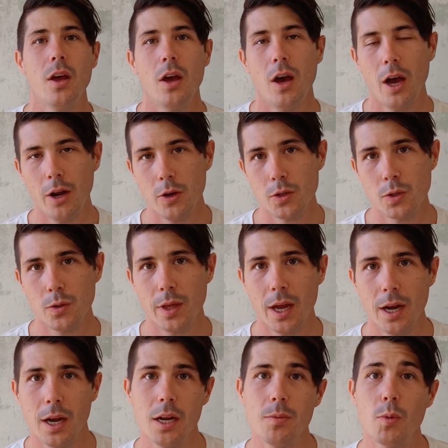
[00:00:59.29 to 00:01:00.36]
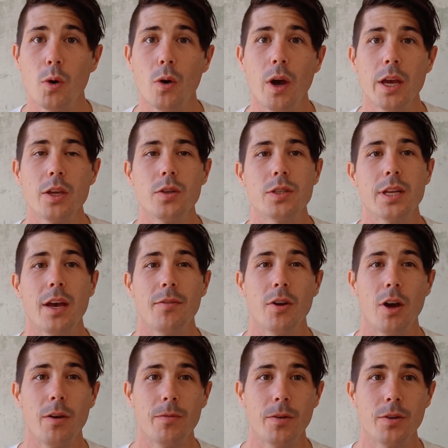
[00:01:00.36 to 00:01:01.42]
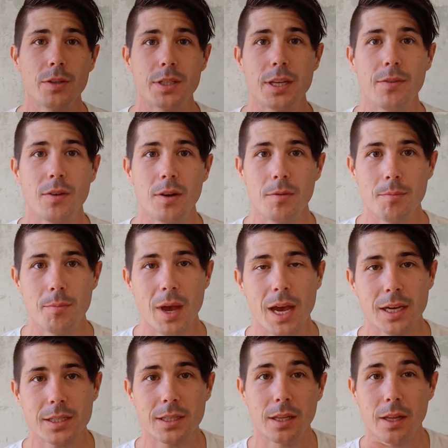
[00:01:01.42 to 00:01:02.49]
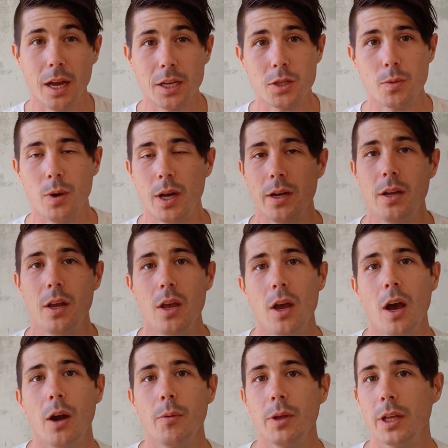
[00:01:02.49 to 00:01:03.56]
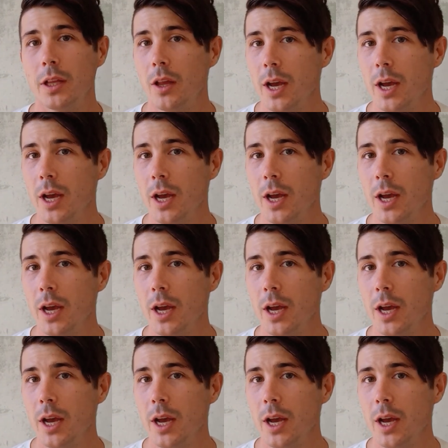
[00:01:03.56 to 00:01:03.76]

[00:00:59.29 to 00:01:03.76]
I don't do that anymore. I used to have an iPhone 7 Max, the larger one. I really